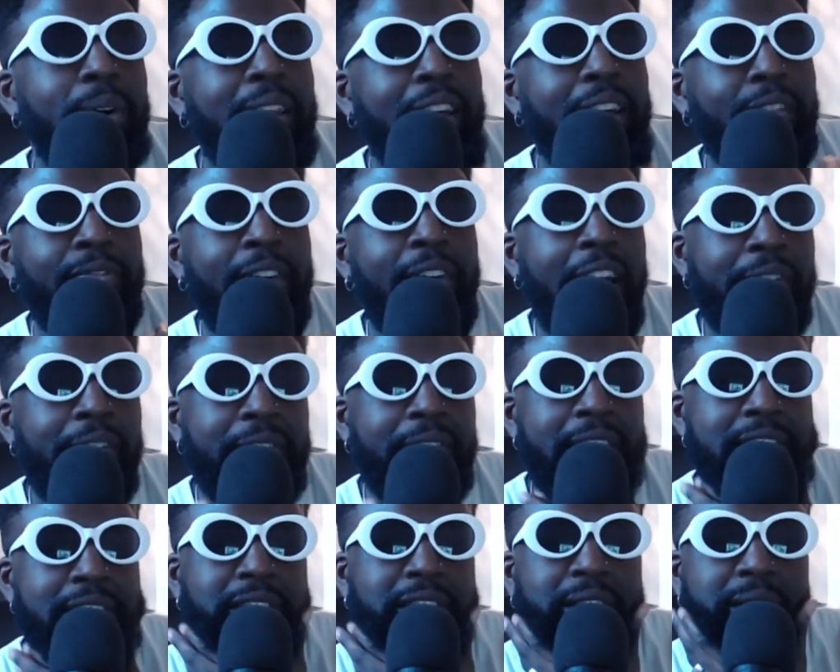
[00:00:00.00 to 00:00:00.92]
like 5
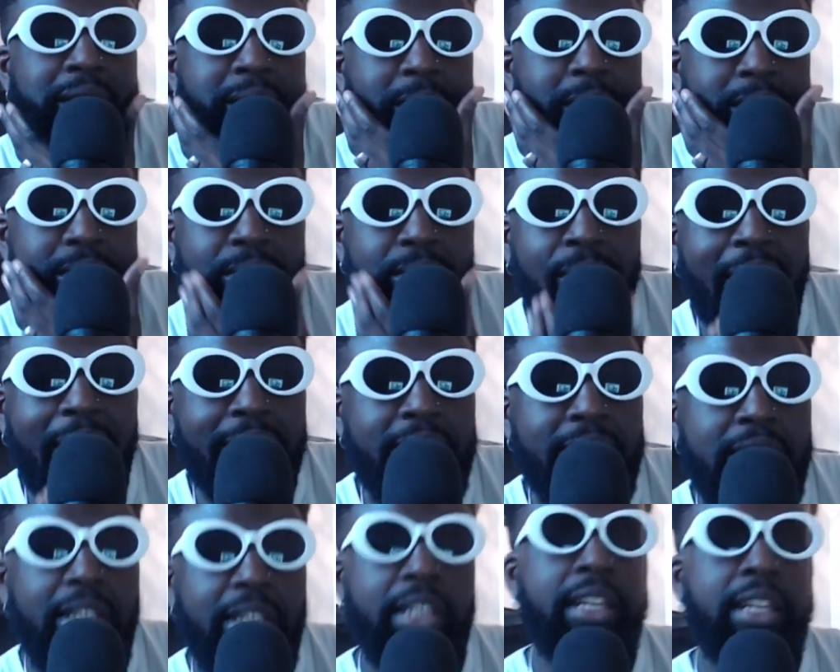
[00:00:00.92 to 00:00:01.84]
years ago or 5
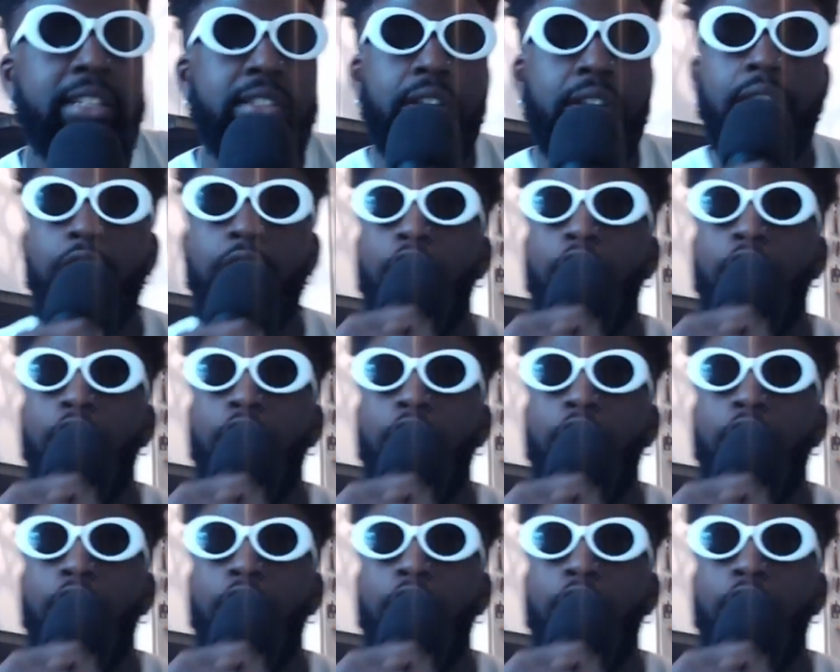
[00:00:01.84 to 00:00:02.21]
to 10 years ago.